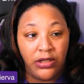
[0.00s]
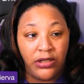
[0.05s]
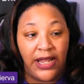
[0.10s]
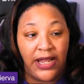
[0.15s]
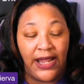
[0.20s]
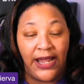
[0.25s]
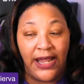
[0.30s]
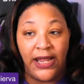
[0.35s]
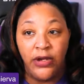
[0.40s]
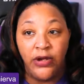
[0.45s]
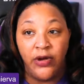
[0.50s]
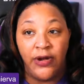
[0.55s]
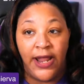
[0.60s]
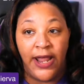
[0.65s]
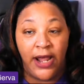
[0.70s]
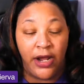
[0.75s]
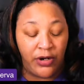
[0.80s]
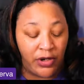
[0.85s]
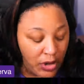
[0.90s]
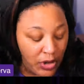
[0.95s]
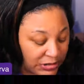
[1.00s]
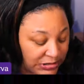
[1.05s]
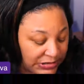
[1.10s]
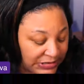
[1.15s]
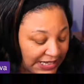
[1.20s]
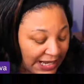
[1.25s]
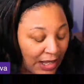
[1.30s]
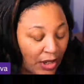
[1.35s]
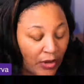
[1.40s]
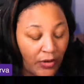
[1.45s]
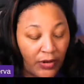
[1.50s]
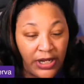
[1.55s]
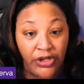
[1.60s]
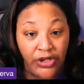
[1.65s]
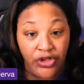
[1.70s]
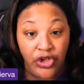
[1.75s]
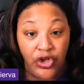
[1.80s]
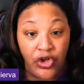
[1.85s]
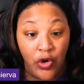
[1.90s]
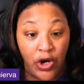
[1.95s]
the internet goes out
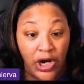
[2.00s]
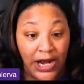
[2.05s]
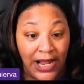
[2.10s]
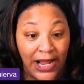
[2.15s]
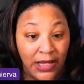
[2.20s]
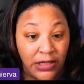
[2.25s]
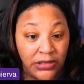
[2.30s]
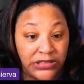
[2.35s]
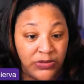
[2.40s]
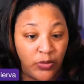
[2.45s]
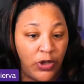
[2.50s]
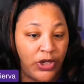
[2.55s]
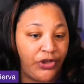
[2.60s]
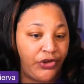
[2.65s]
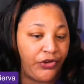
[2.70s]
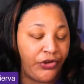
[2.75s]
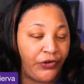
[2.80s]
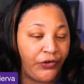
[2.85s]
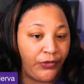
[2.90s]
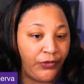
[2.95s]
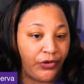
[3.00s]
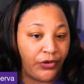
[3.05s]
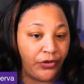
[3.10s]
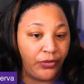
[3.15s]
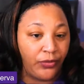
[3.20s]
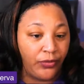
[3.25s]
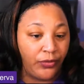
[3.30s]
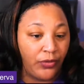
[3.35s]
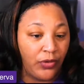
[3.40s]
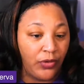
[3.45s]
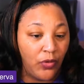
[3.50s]
in your house? What do you do?